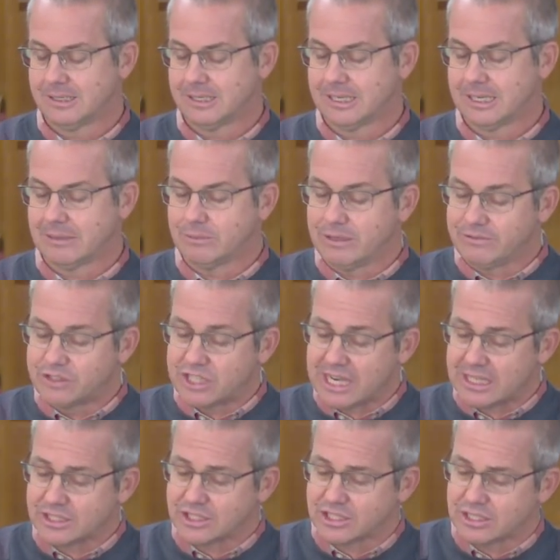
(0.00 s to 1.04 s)
And we've
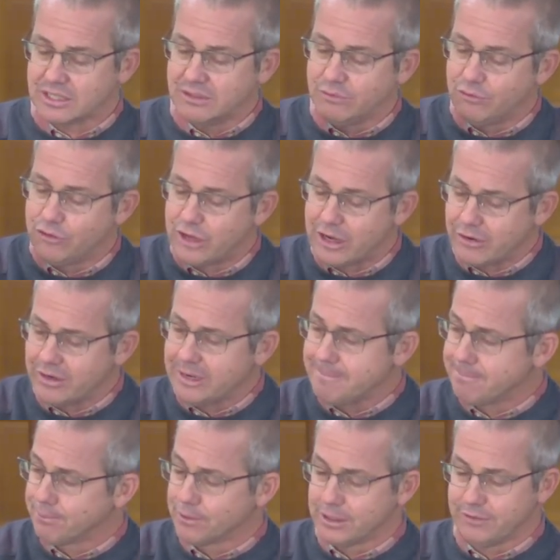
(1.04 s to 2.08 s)
just seen very
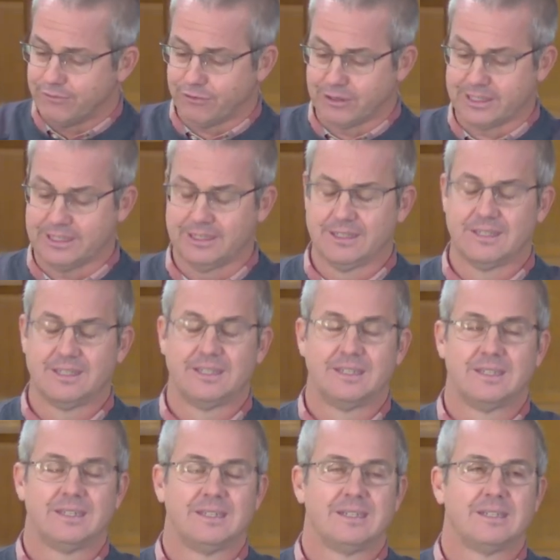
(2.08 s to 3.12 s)
briefly
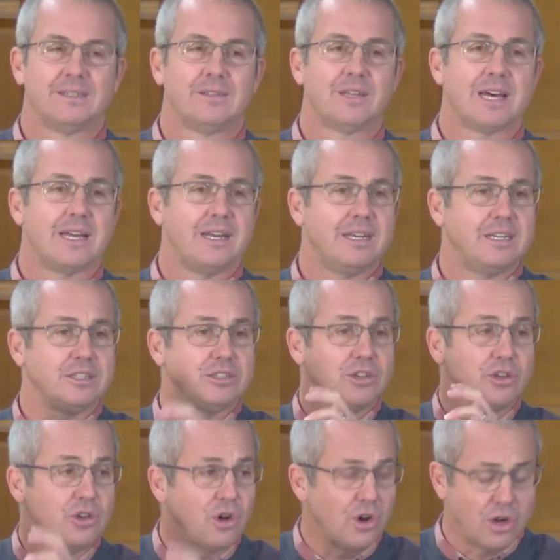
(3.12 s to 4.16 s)
that it is
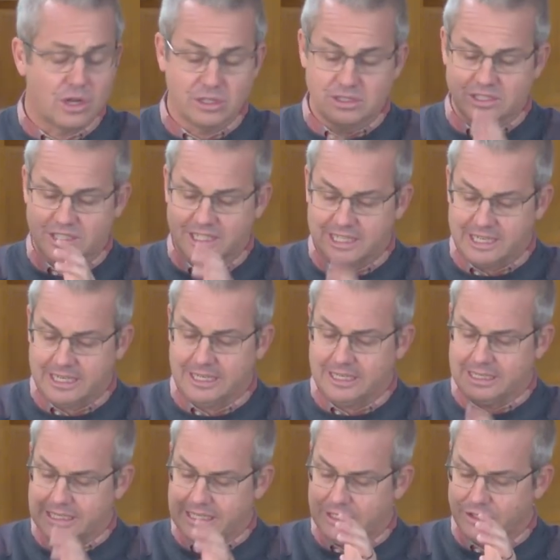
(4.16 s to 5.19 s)
God's
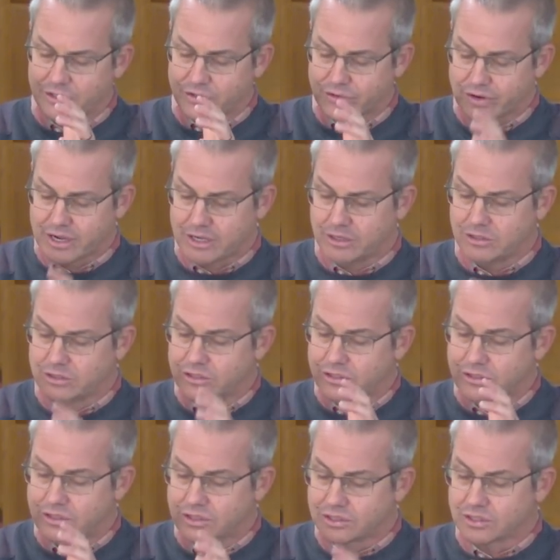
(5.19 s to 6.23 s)
King enthroned who
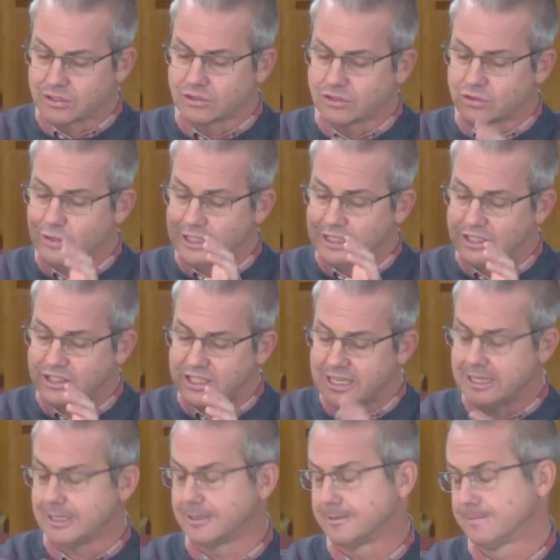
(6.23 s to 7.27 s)
deals with
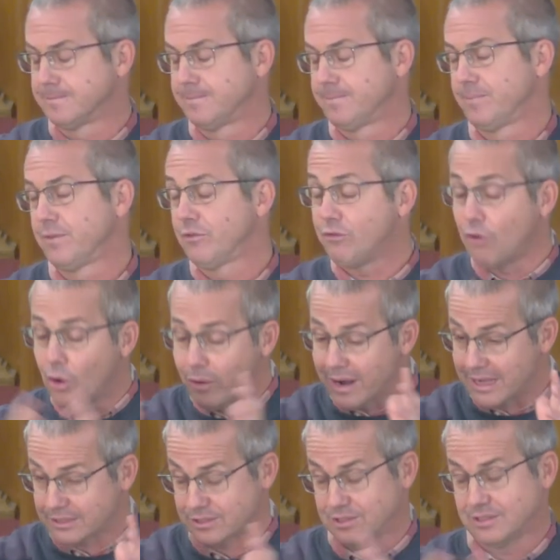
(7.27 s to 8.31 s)
sin for
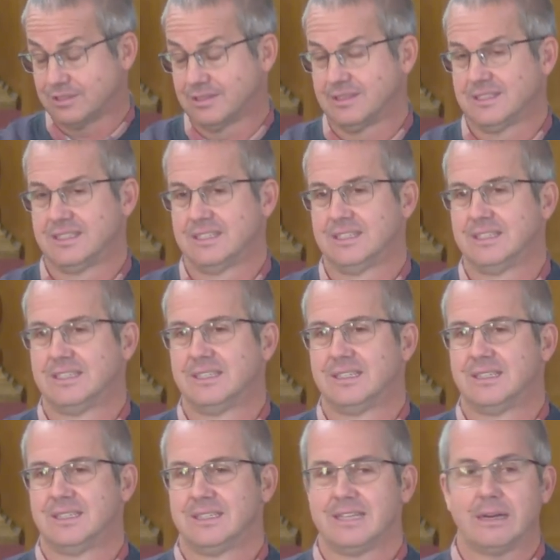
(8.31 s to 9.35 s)
us.
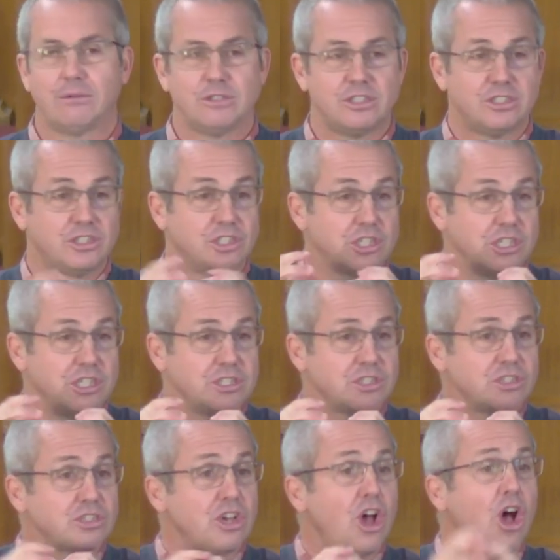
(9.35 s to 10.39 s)
That was
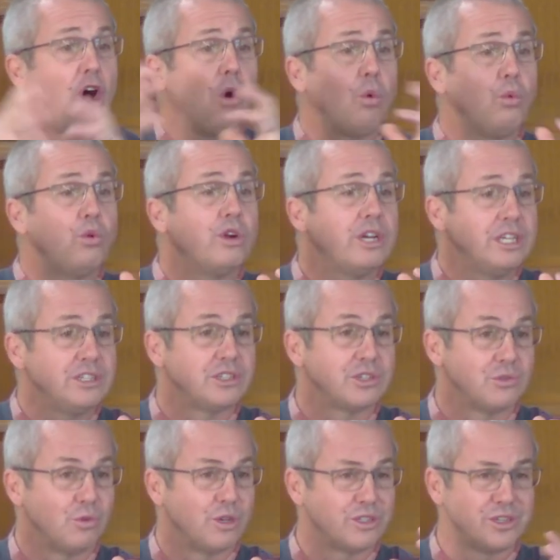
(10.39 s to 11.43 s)
Jesus' whole
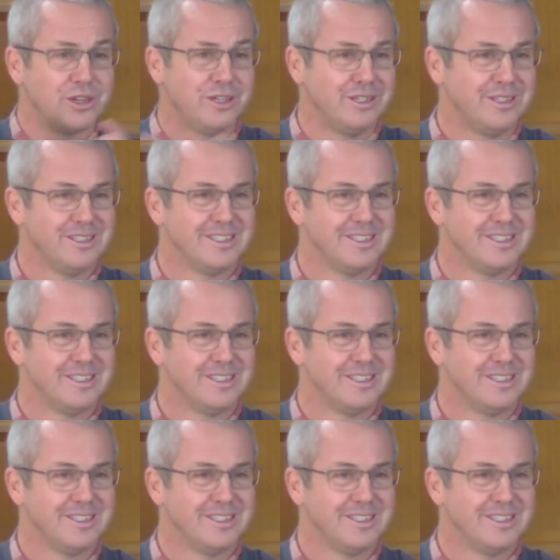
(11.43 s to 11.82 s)
reason, wasn't it?